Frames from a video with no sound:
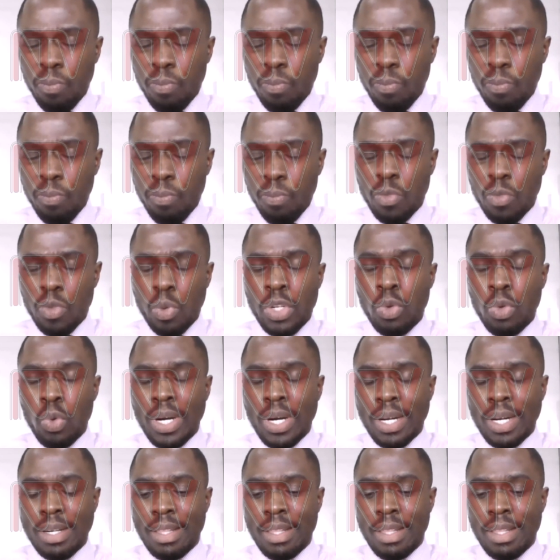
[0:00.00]
the
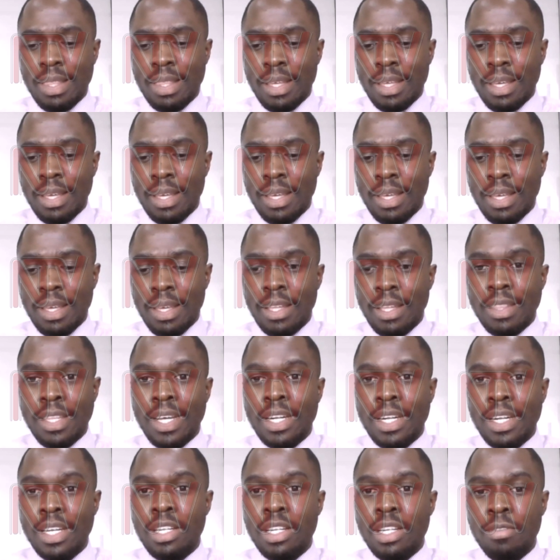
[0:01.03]
non-individuals, there were
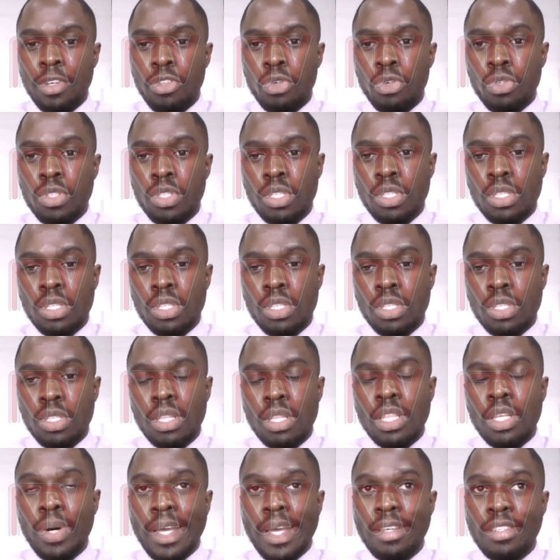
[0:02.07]
cases where